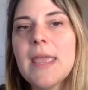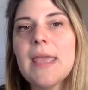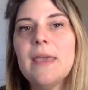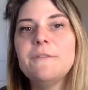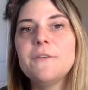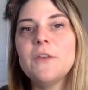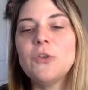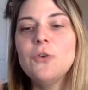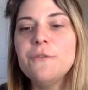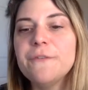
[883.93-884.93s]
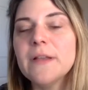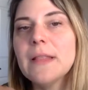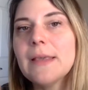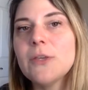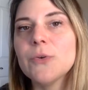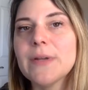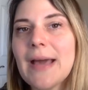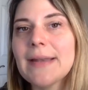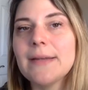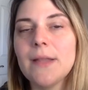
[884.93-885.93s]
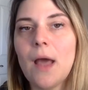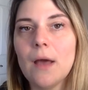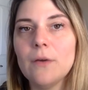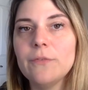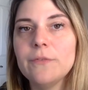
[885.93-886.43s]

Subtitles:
If you feel like you're not enough,